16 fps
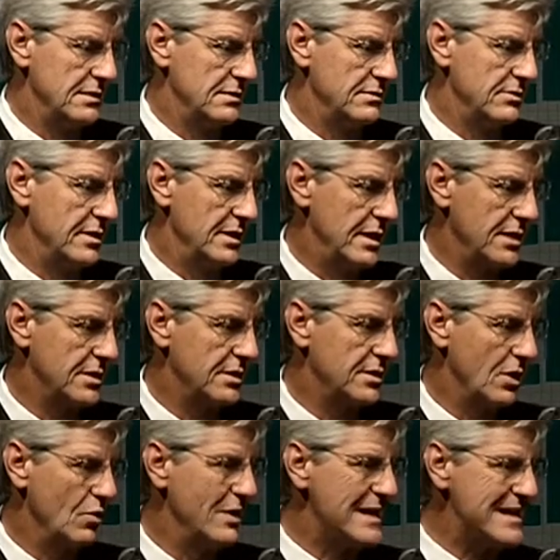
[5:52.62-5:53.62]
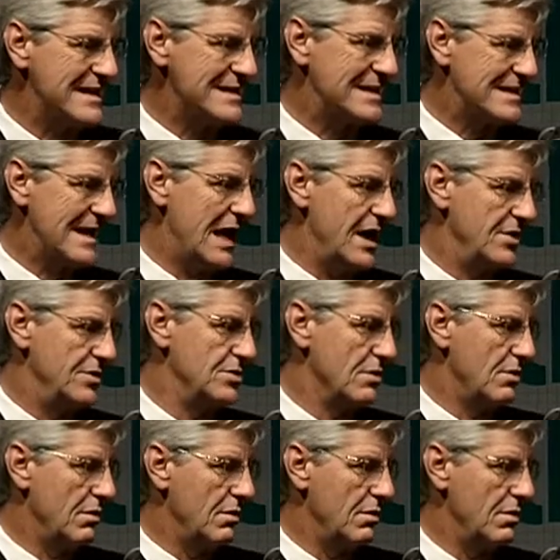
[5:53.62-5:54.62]
where they could go inside your
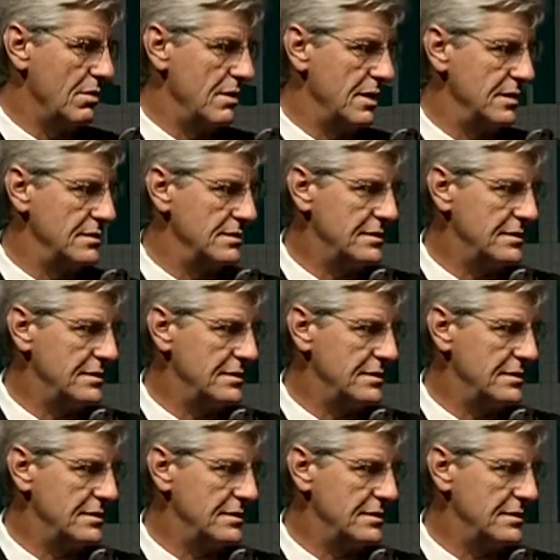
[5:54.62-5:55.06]
heart and